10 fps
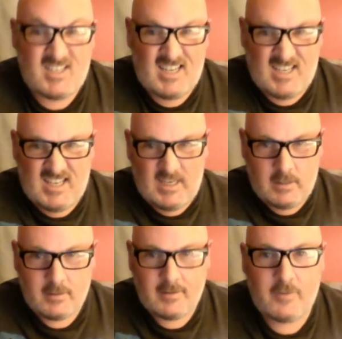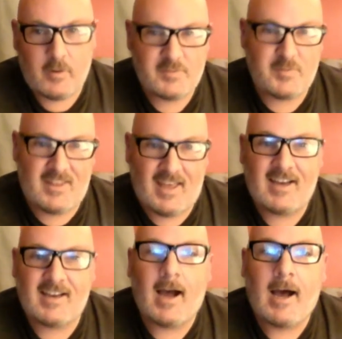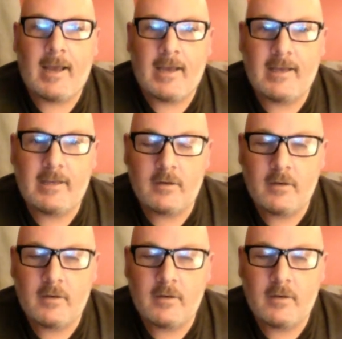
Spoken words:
sneaky. I've always been that guy.